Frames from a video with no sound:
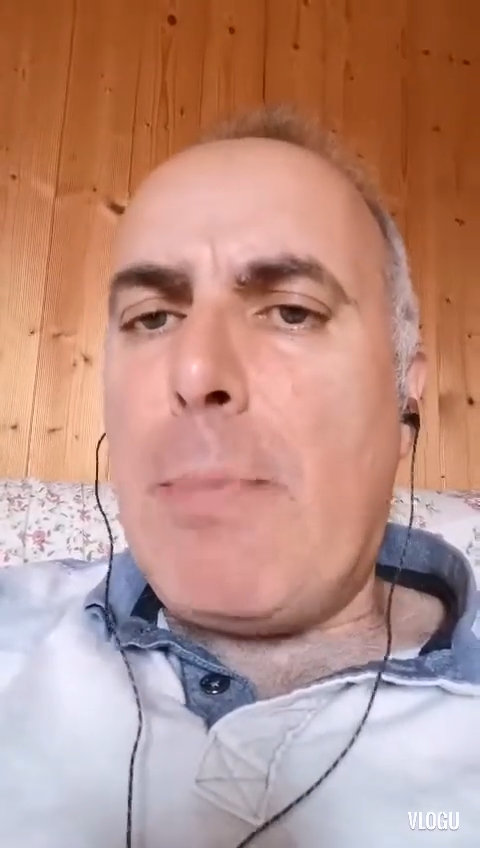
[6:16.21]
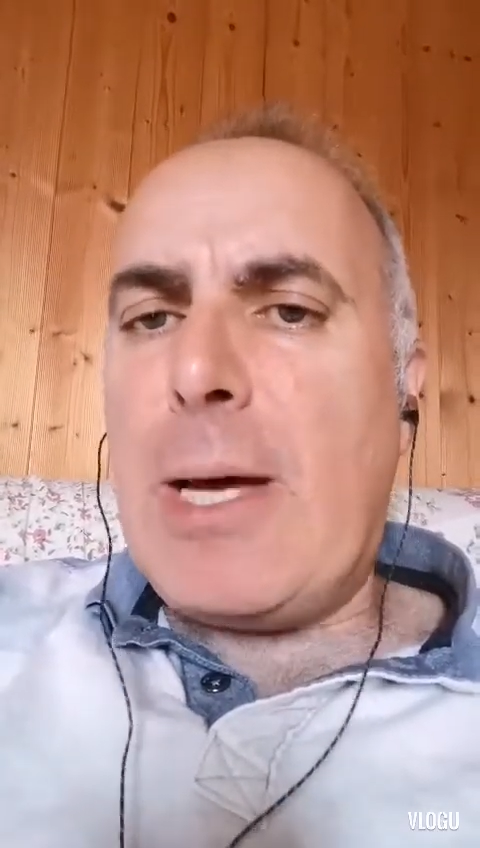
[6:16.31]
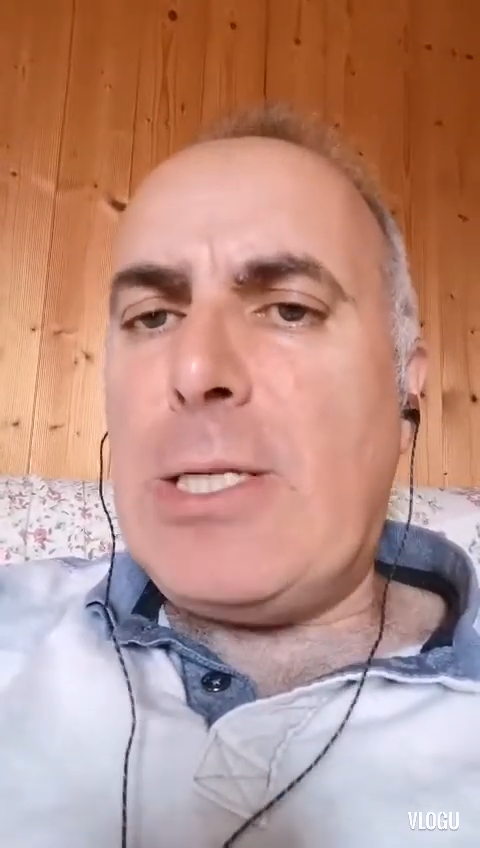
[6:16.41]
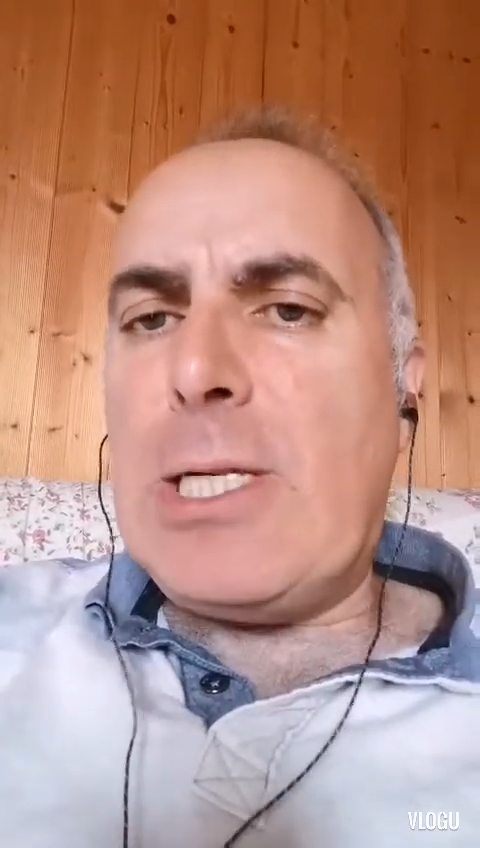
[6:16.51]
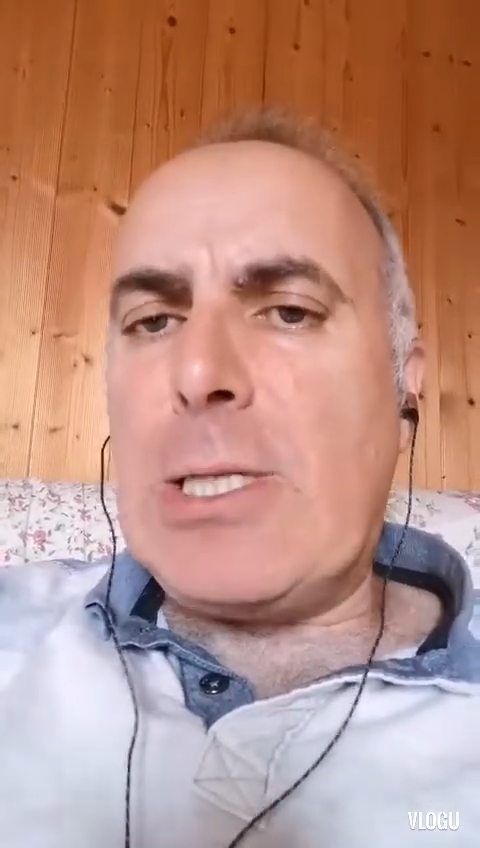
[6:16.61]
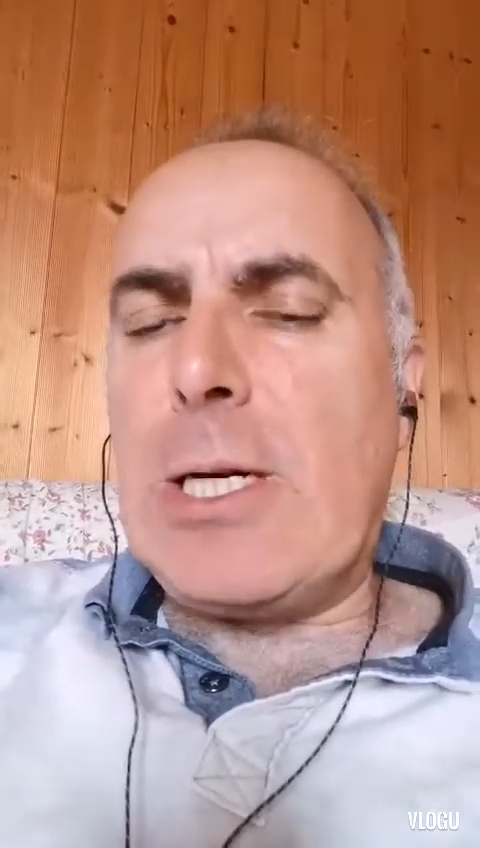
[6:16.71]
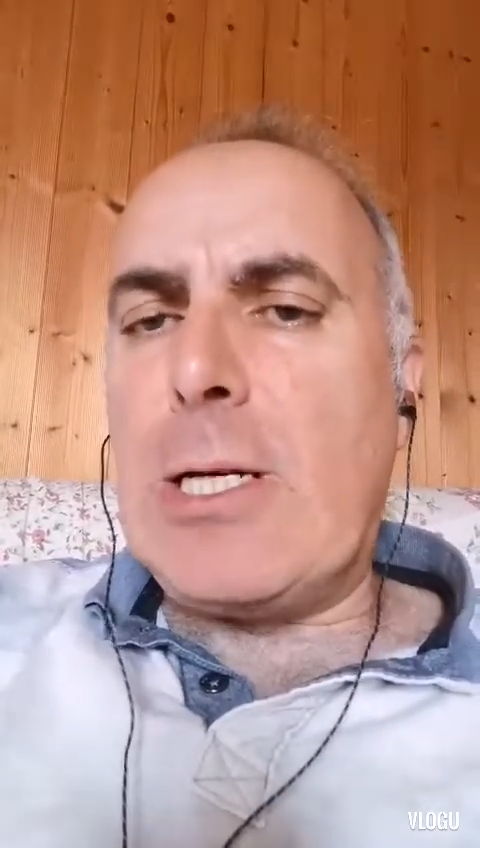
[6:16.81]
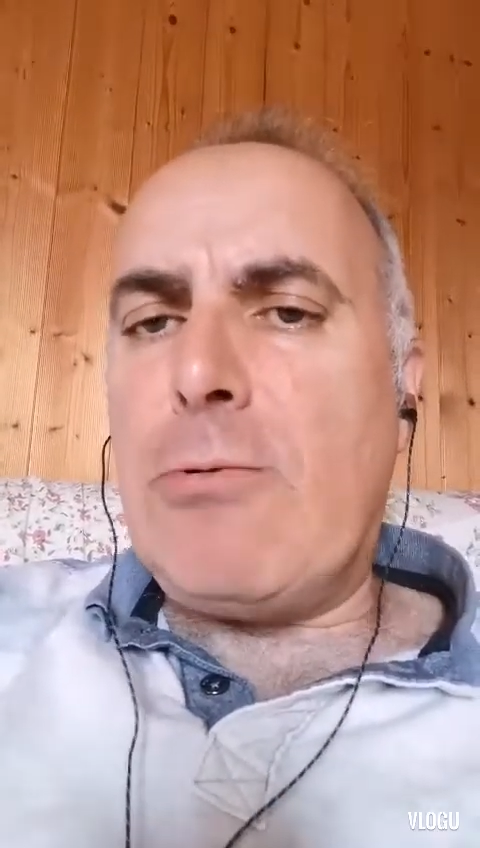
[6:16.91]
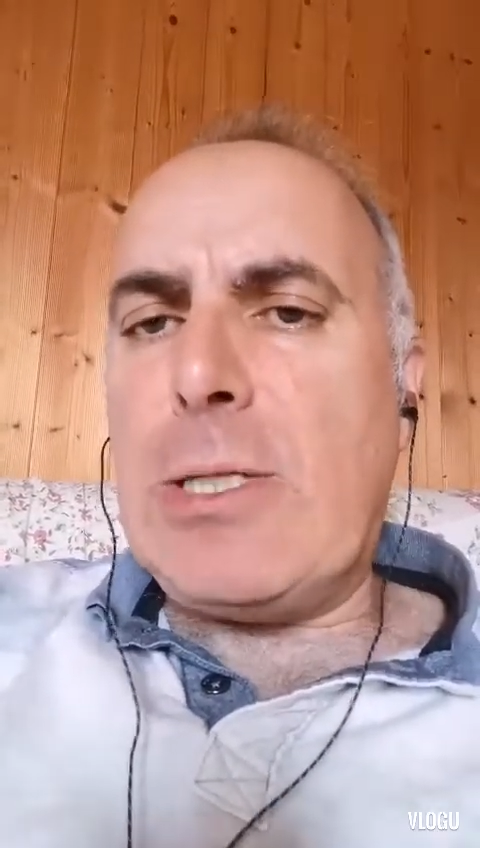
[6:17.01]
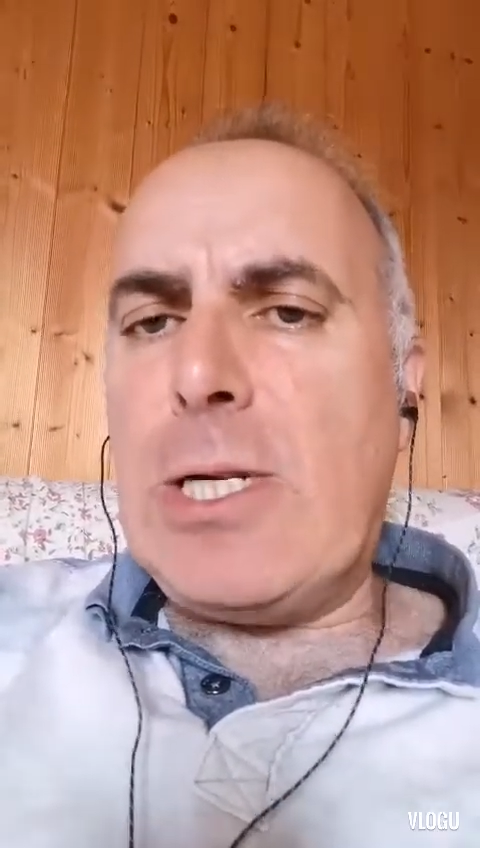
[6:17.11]
base isn't going
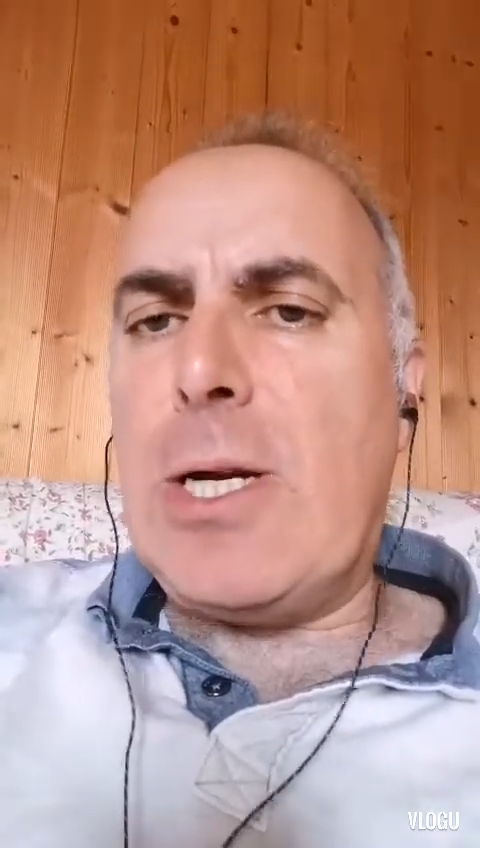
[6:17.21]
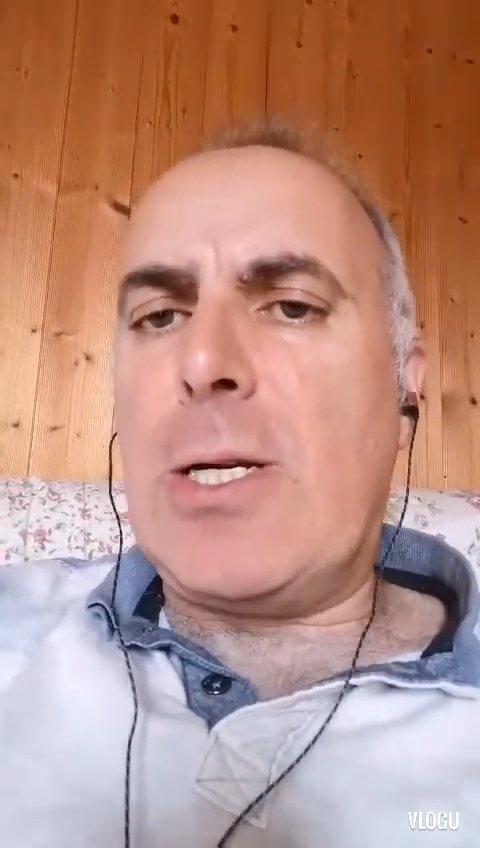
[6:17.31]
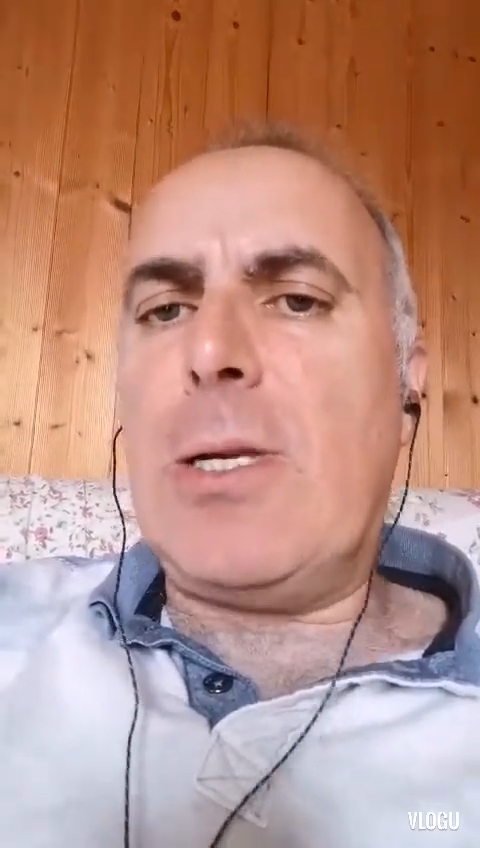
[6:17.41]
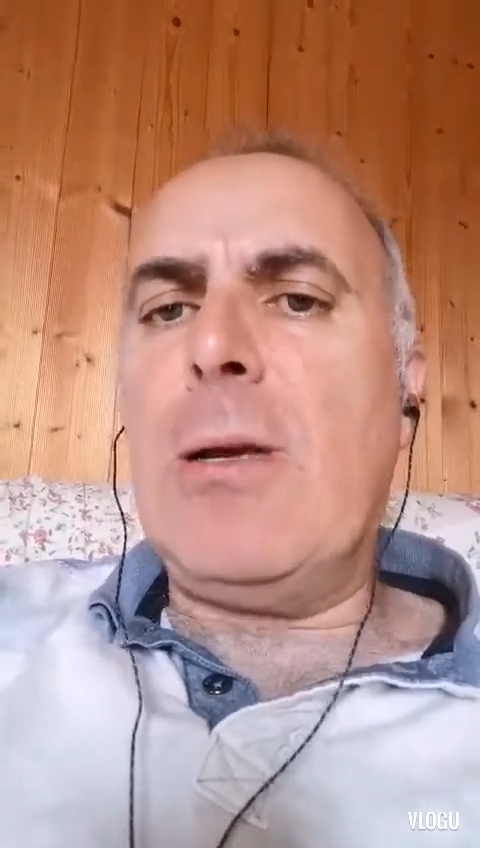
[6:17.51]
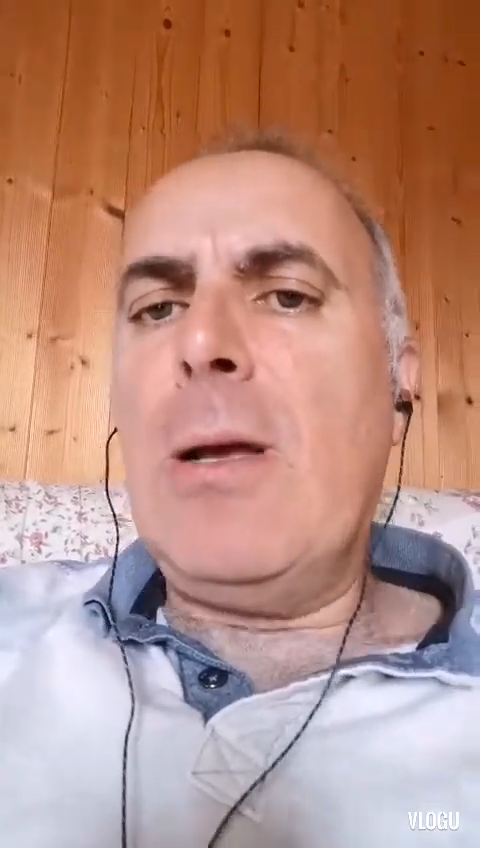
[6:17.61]
to return